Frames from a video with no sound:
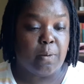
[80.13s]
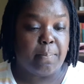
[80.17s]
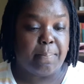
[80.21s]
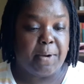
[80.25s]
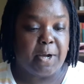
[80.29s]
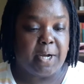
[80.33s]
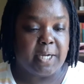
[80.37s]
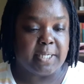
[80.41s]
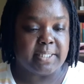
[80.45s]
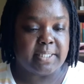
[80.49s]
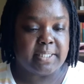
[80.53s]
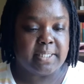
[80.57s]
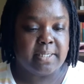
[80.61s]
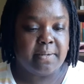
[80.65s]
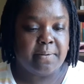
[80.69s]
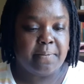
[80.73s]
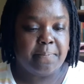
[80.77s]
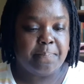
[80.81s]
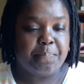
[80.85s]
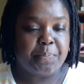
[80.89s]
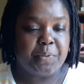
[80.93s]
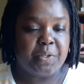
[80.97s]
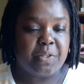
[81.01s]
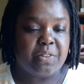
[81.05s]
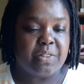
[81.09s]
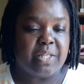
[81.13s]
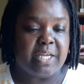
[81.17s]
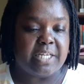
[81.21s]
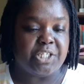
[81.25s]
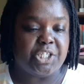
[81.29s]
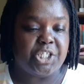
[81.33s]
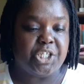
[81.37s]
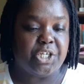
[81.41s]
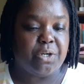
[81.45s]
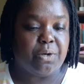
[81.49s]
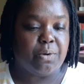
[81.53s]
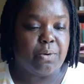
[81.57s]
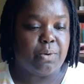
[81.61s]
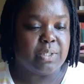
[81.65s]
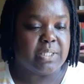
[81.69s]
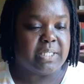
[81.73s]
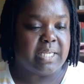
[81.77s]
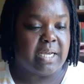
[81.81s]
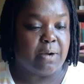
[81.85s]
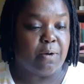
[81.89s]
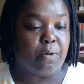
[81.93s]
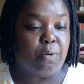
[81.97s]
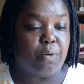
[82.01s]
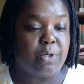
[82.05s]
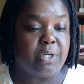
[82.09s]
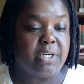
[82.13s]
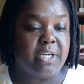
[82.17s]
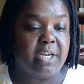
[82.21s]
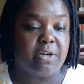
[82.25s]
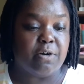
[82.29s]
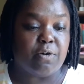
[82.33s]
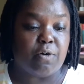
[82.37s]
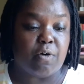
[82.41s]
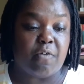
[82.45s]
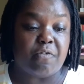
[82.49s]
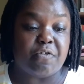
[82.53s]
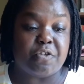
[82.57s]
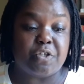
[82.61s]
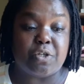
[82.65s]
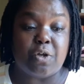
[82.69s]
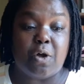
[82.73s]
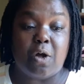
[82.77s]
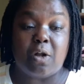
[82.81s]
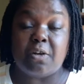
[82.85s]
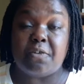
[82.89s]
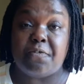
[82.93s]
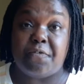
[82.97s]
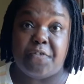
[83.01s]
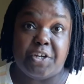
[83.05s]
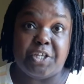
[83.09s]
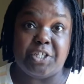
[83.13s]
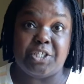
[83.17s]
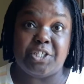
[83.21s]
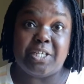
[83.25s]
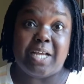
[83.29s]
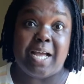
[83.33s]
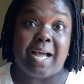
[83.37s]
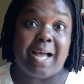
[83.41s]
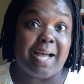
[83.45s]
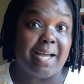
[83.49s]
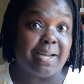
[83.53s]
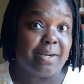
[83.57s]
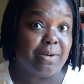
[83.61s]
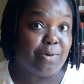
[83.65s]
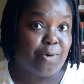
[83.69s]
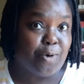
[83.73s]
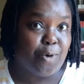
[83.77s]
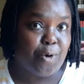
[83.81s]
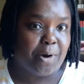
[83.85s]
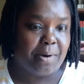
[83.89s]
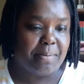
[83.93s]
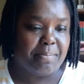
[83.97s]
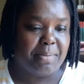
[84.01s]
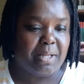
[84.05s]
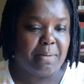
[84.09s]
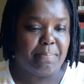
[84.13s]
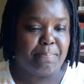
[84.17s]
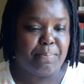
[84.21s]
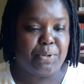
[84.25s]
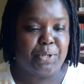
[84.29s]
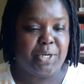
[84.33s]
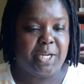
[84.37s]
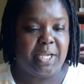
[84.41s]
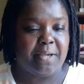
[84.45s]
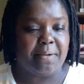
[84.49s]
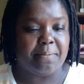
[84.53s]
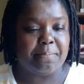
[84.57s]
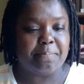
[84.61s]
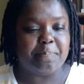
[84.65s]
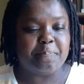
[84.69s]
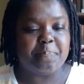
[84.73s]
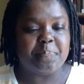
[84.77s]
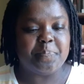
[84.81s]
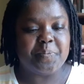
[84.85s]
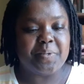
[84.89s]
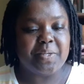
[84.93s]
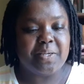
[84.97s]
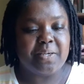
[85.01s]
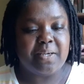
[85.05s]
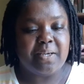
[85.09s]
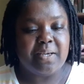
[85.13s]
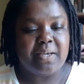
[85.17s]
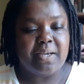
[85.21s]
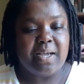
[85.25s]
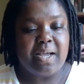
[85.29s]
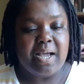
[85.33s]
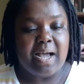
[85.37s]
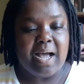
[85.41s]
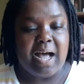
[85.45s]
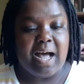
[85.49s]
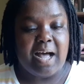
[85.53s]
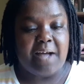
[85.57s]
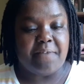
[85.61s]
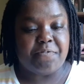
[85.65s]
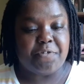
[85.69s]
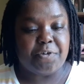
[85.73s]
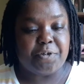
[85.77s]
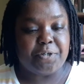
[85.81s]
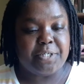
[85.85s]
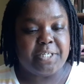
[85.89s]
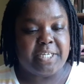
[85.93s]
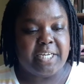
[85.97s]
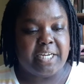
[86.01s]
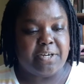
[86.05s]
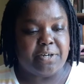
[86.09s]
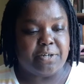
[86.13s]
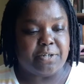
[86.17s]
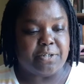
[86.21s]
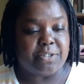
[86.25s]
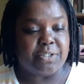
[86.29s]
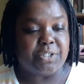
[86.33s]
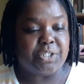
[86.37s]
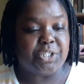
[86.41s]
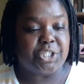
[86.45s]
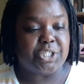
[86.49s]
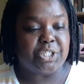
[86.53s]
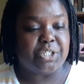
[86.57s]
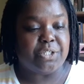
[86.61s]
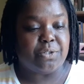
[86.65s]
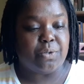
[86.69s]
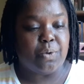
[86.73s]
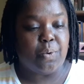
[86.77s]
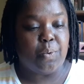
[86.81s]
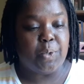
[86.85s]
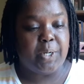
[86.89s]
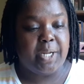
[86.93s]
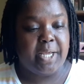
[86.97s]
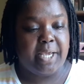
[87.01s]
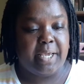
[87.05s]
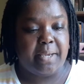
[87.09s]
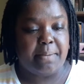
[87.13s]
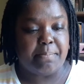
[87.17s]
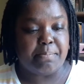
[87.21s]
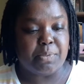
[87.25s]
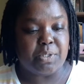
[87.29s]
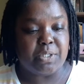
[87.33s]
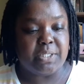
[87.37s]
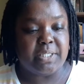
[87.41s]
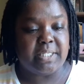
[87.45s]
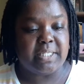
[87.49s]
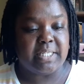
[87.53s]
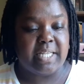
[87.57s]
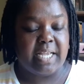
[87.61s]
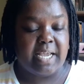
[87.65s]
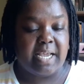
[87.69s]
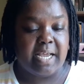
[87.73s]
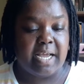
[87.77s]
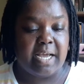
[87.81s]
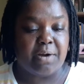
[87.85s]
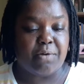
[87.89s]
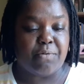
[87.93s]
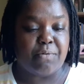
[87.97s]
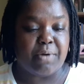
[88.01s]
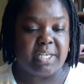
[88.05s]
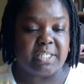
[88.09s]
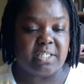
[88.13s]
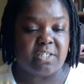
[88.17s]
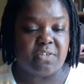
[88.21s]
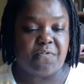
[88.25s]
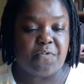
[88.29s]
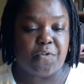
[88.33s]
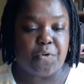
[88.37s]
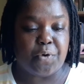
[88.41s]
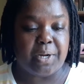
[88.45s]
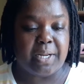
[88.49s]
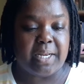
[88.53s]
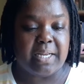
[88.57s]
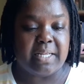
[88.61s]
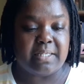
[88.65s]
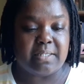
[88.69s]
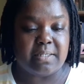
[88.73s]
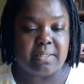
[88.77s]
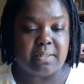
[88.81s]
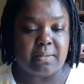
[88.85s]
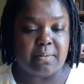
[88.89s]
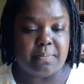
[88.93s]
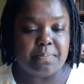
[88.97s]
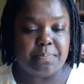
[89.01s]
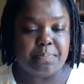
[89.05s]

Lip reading: pot. Then she cooked a good dinner of salt fish and cornmeal pudding. After dinner, she told him to stay and rest for a little.